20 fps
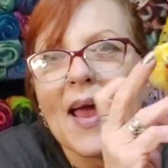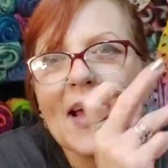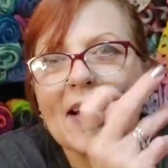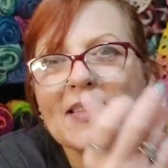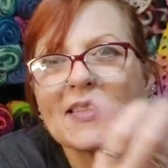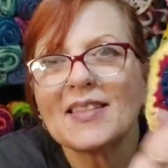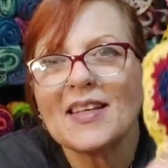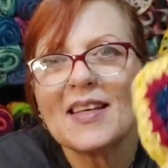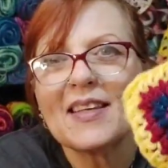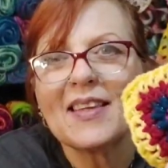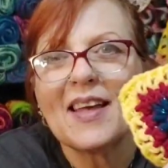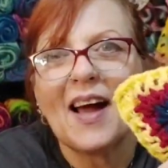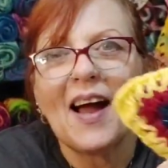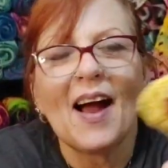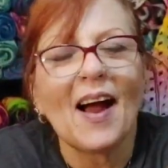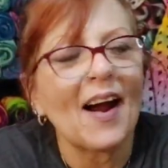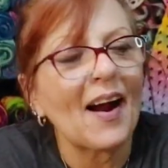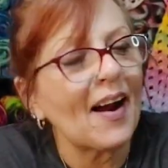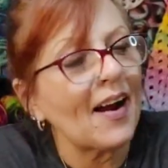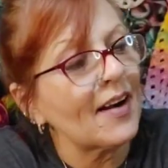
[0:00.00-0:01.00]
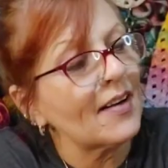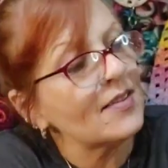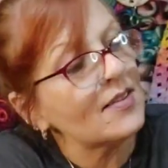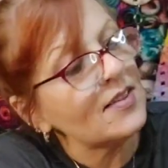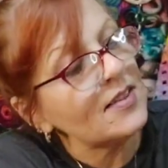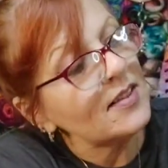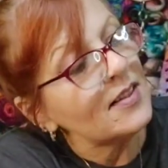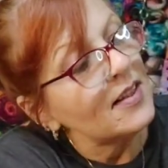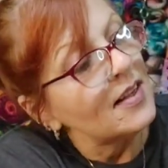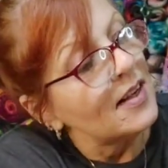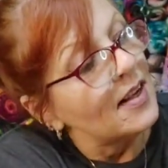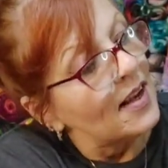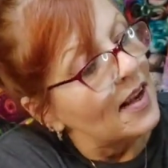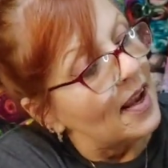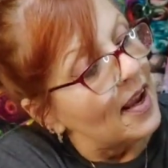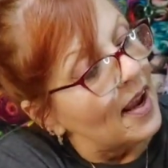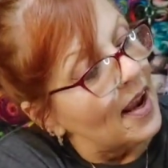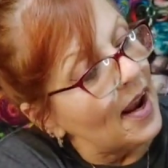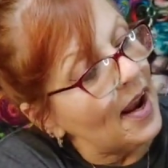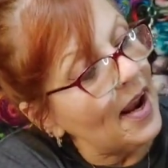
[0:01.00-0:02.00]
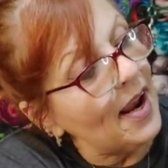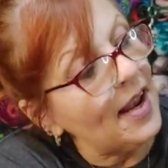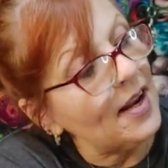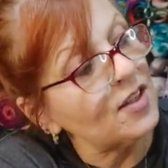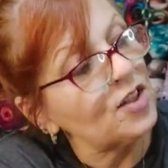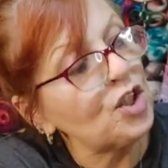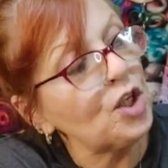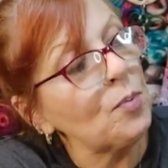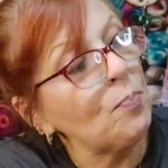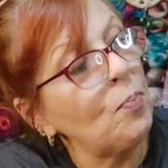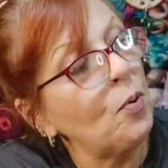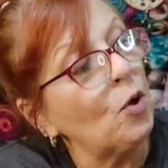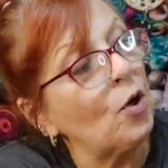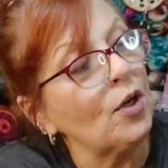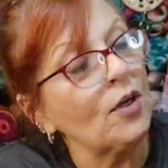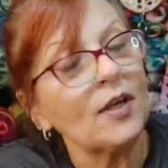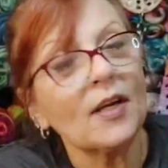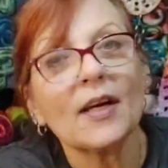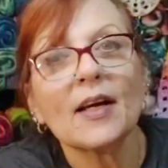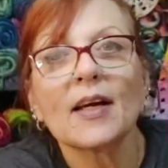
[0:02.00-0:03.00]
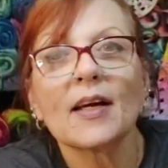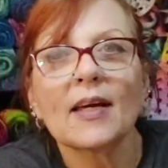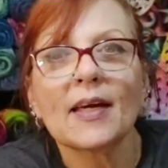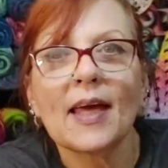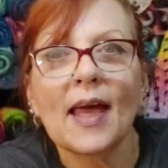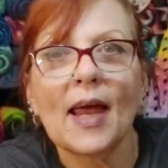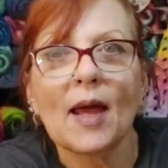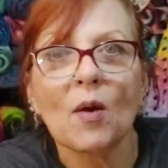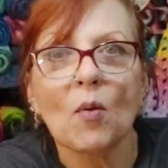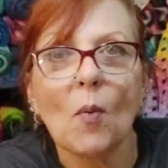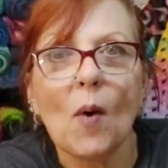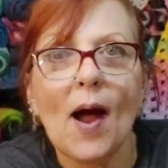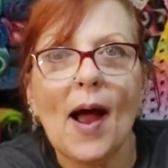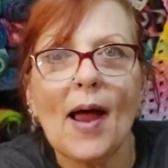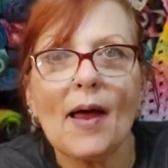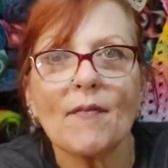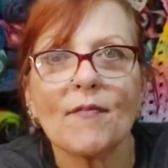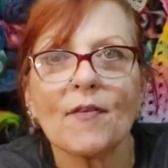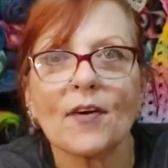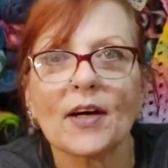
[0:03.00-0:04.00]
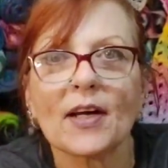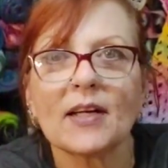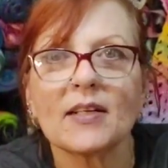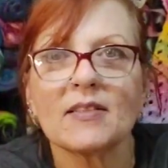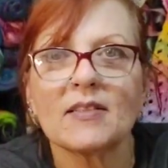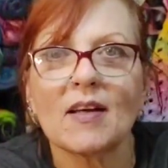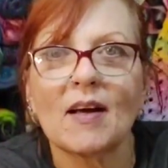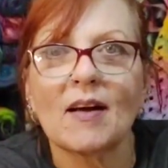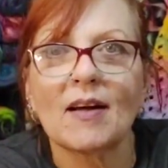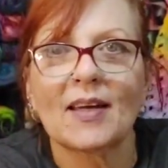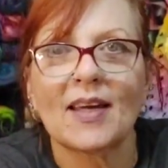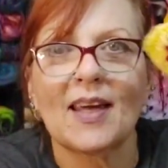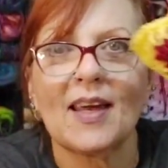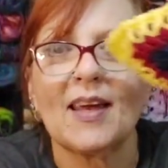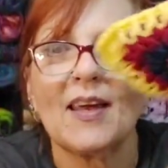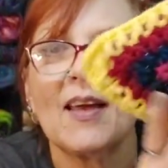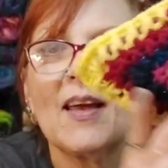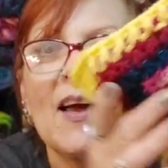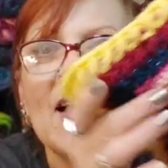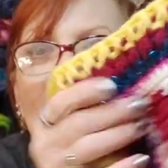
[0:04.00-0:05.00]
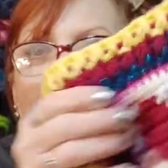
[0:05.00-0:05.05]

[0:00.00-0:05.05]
And see the heart. And she put KY for Kentucky